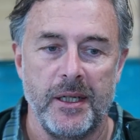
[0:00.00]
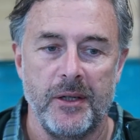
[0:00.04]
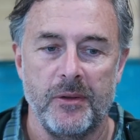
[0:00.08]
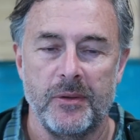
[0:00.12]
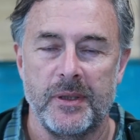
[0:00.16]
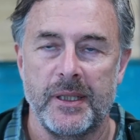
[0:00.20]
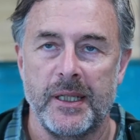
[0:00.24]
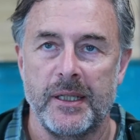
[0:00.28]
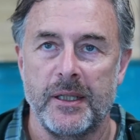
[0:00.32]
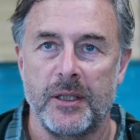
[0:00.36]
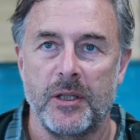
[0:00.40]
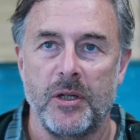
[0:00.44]

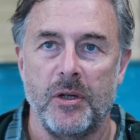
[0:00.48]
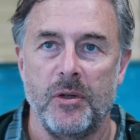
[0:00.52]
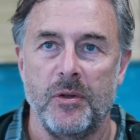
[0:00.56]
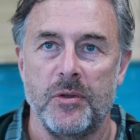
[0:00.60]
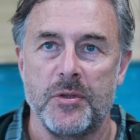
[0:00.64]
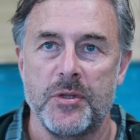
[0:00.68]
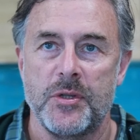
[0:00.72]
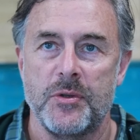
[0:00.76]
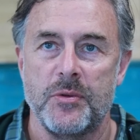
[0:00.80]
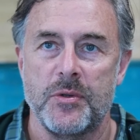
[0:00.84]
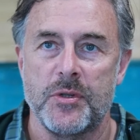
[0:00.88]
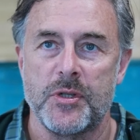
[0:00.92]
get a
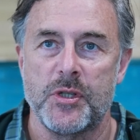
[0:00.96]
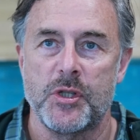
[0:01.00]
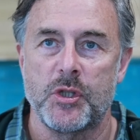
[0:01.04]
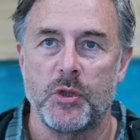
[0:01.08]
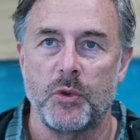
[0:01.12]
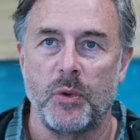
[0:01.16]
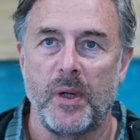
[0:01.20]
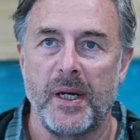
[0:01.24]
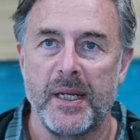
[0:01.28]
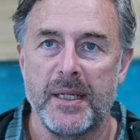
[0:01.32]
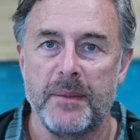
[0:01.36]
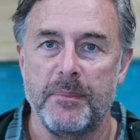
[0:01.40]
cut or a
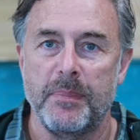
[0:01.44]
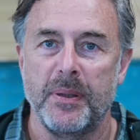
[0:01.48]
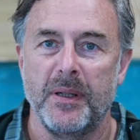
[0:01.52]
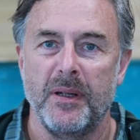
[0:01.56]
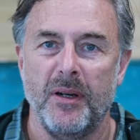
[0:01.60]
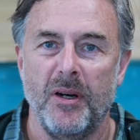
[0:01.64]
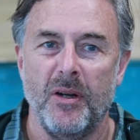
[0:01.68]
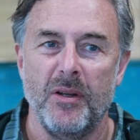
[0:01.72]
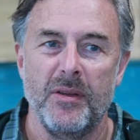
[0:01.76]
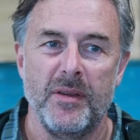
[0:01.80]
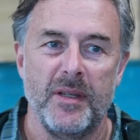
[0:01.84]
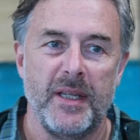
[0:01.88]
scrape
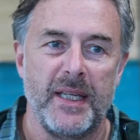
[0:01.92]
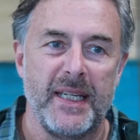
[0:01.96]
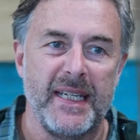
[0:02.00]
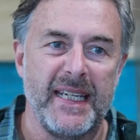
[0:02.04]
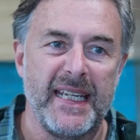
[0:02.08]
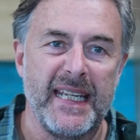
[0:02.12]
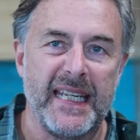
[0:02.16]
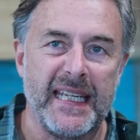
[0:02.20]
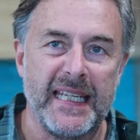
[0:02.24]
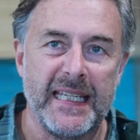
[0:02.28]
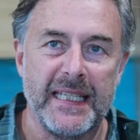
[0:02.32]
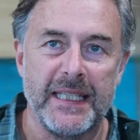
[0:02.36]
on their
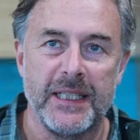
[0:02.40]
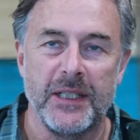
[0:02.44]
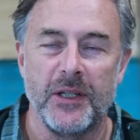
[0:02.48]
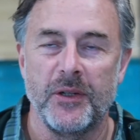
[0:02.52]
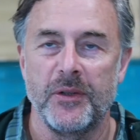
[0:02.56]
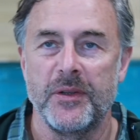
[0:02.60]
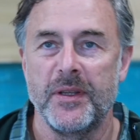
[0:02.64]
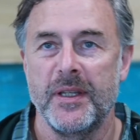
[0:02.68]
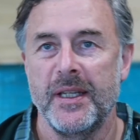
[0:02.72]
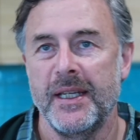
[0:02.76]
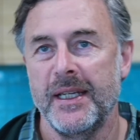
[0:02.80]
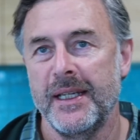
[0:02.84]
knee,
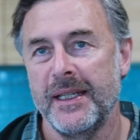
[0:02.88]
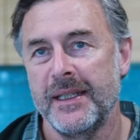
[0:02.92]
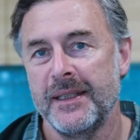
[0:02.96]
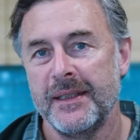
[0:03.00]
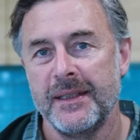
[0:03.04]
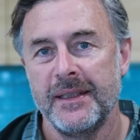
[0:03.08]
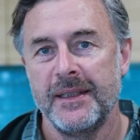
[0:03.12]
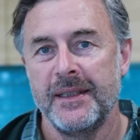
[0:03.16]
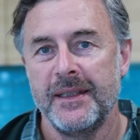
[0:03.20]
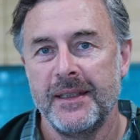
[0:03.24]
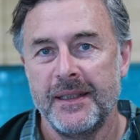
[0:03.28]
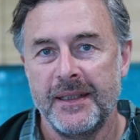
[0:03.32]
on their
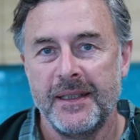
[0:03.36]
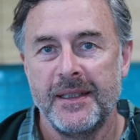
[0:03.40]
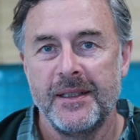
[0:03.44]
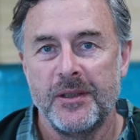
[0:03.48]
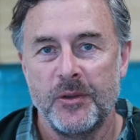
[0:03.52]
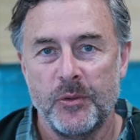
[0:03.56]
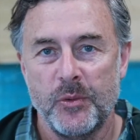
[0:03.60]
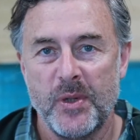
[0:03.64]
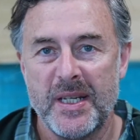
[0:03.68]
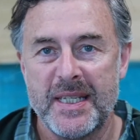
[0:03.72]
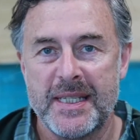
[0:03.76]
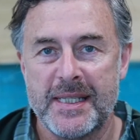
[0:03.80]

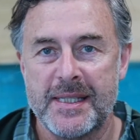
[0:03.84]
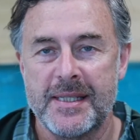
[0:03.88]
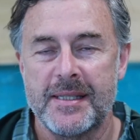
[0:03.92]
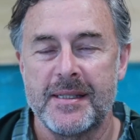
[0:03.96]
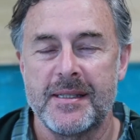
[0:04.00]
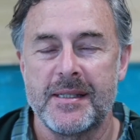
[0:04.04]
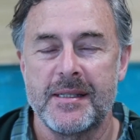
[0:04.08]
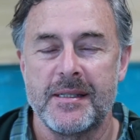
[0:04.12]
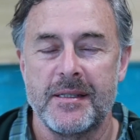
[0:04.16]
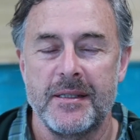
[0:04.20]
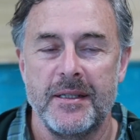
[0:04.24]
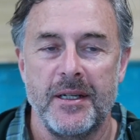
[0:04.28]

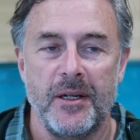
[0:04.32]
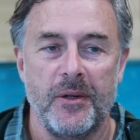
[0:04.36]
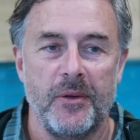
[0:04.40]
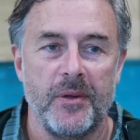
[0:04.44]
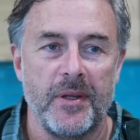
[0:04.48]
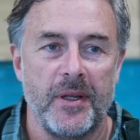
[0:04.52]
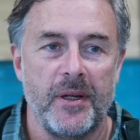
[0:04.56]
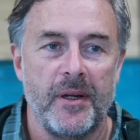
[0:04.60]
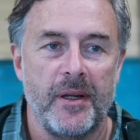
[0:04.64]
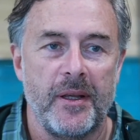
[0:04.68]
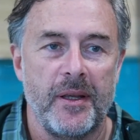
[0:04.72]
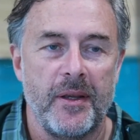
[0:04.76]
wrists,
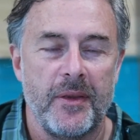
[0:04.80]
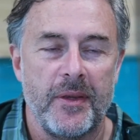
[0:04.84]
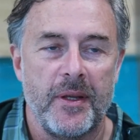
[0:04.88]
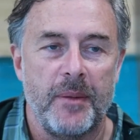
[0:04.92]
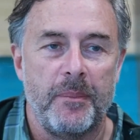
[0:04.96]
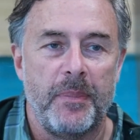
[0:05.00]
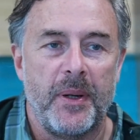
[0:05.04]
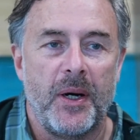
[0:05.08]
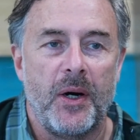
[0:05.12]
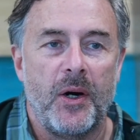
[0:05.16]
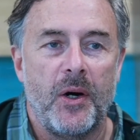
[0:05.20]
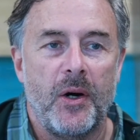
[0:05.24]
on the
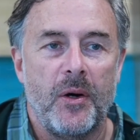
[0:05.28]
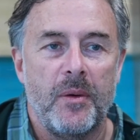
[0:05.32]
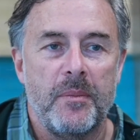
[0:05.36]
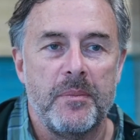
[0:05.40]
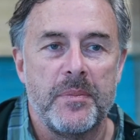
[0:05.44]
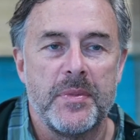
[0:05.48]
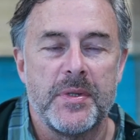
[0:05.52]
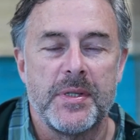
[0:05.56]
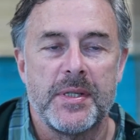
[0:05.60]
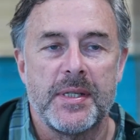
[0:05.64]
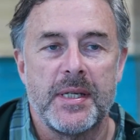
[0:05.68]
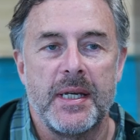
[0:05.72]

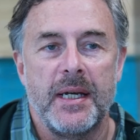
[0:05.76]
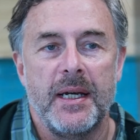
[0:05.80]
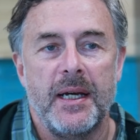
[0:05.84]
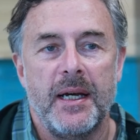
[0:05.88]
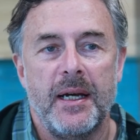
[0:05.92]
palms.